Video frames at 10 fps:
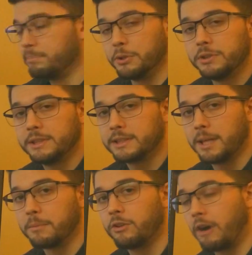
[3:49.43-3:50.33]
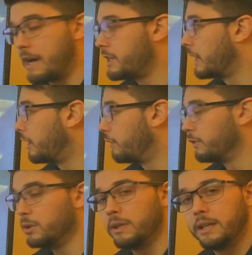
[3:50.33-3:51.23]
Bruce has come crashing
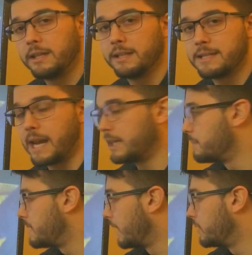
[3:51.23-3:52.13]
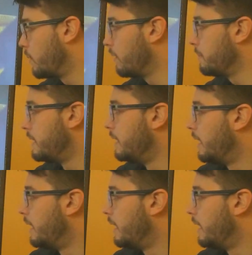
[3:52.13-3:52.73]
through into the Sanctum Sanctorum.